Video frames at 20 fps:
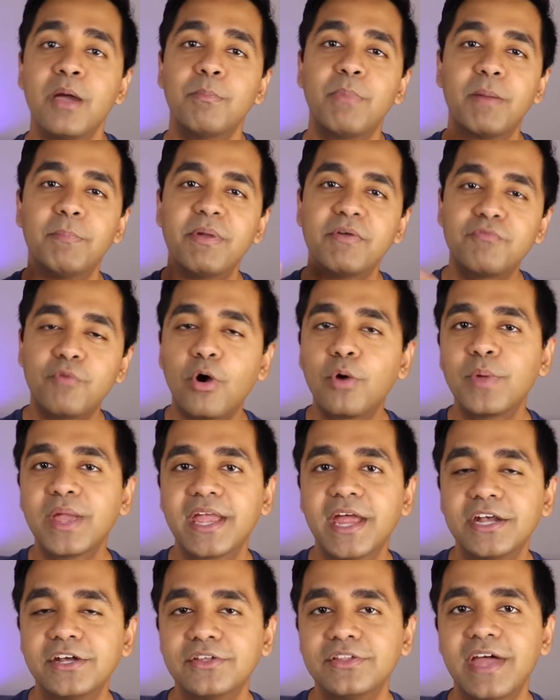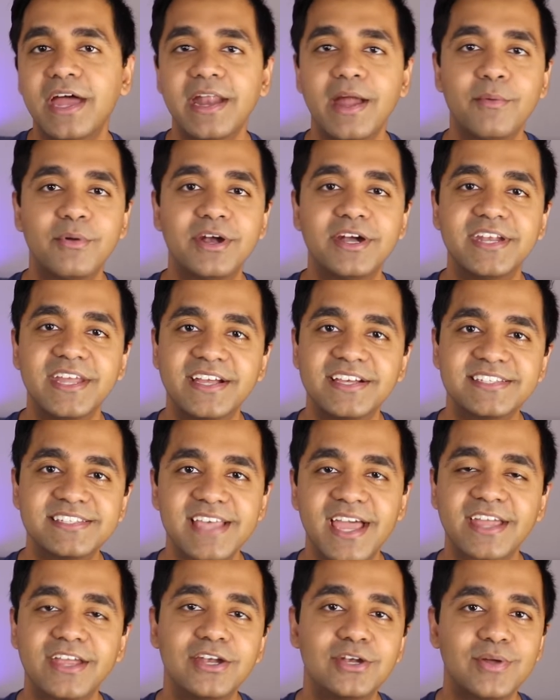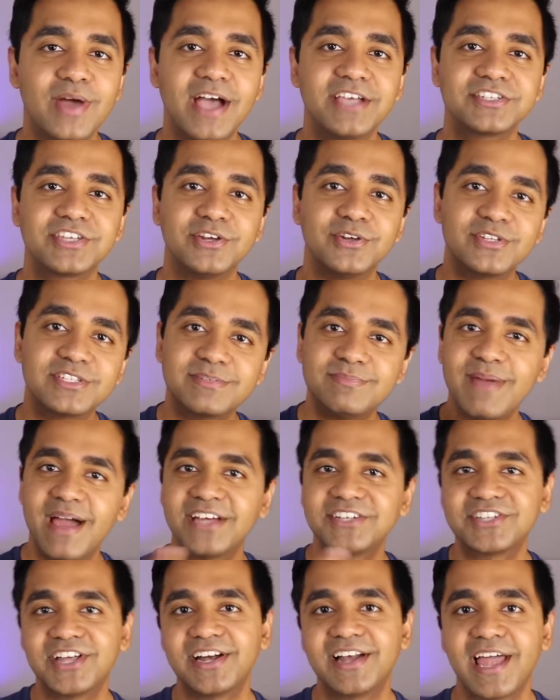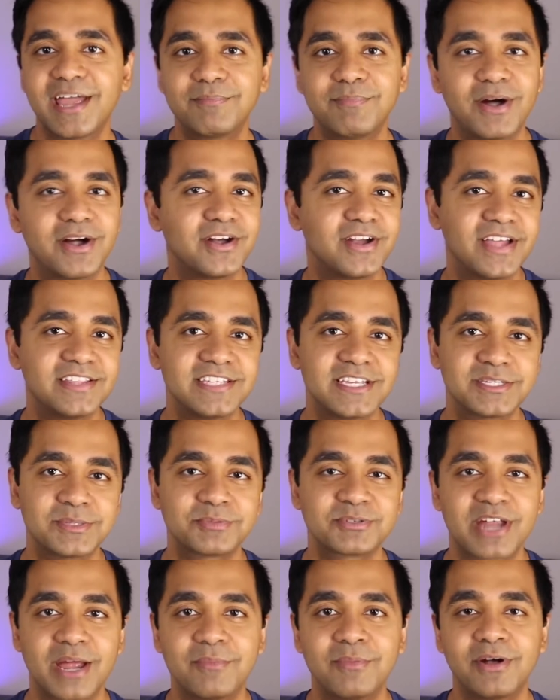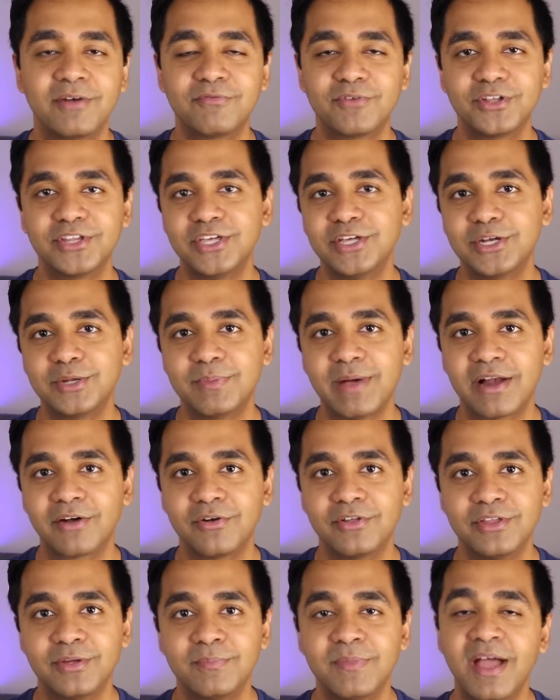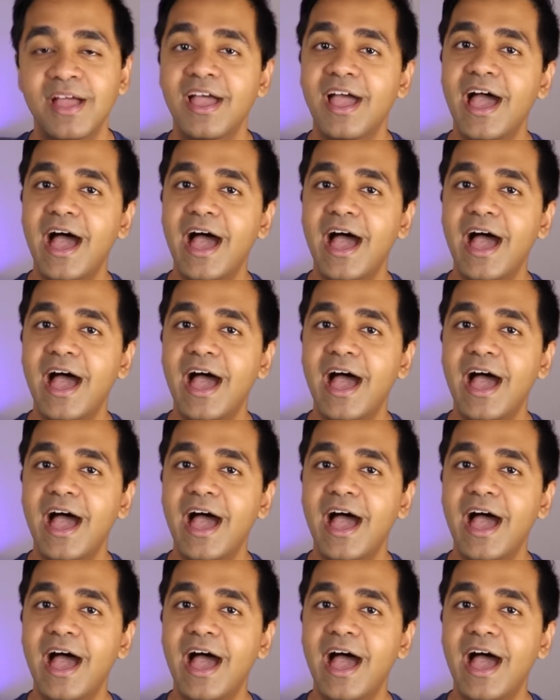But before we get to that, I want to take a second to ask you to smash that like button and the subscribe button for the YouTube algorithm.